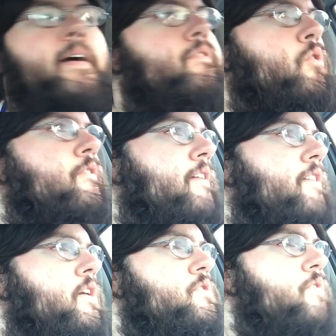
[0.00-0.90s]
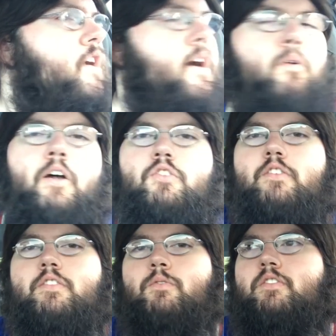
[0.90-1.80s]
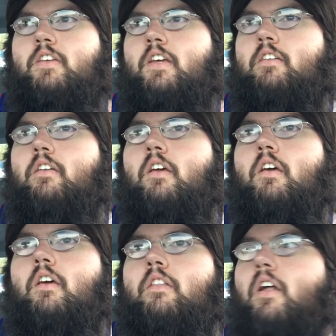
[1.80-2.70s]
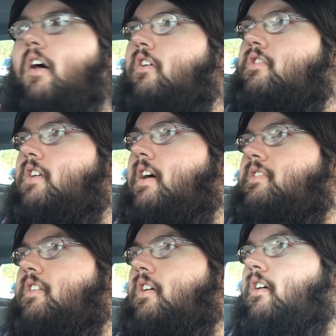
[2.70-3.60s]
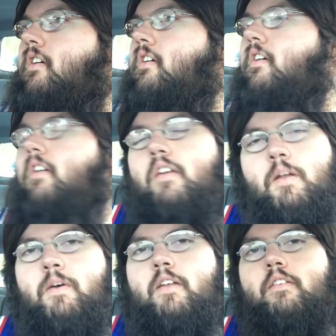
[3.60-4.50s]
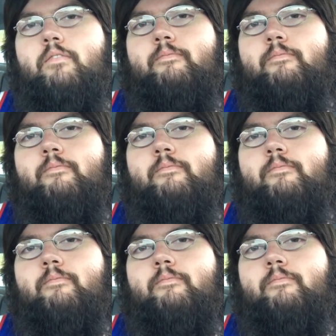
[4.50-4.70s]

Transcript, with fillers: about 4 or 5 hours figuring out what Tracy wants to eat, and I'll holler at you guys here in a bit.